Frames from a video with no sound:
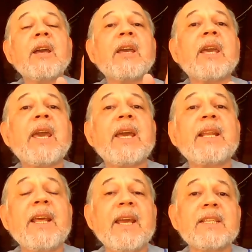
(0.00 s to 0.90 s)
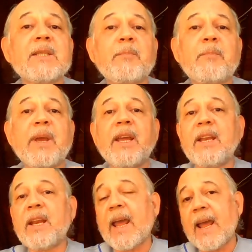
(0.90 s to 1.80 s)
Kenley has
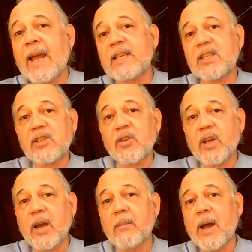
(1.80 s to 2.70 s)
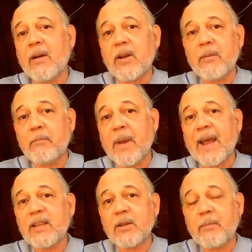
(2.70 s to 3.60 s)
been asked to come out on
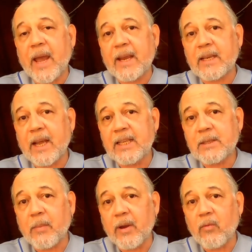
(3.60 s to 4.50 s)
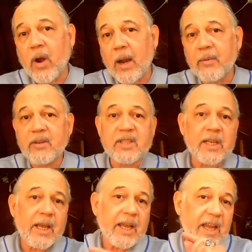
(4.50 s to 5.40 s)
back-to-back nights by Roberts,
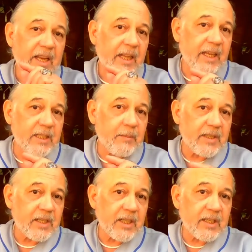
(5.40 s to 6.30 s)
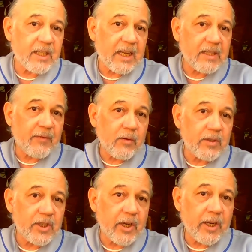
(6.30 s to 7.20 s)
and he's been successful
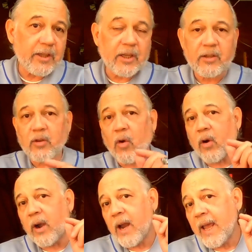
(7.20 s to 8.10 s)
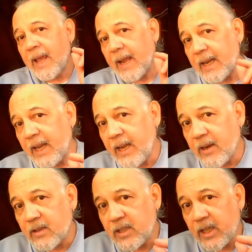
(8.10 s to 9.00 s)
in shutting the door. And
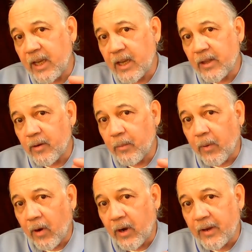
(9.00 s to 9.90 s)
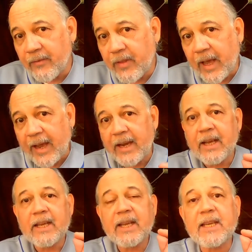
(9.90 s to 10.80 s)
here's the other part of that.
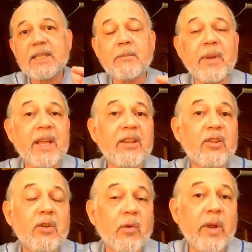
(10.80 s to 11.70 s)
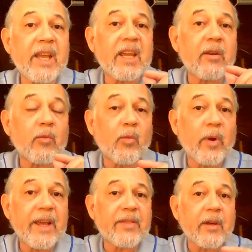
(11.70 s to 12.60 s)
He's been doing it
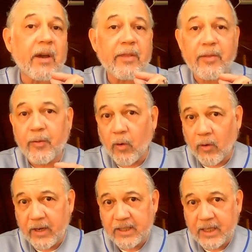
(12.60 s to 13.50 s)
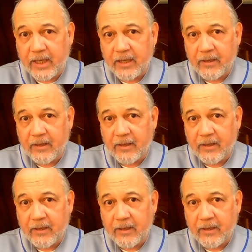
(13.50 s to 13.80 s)
with authority.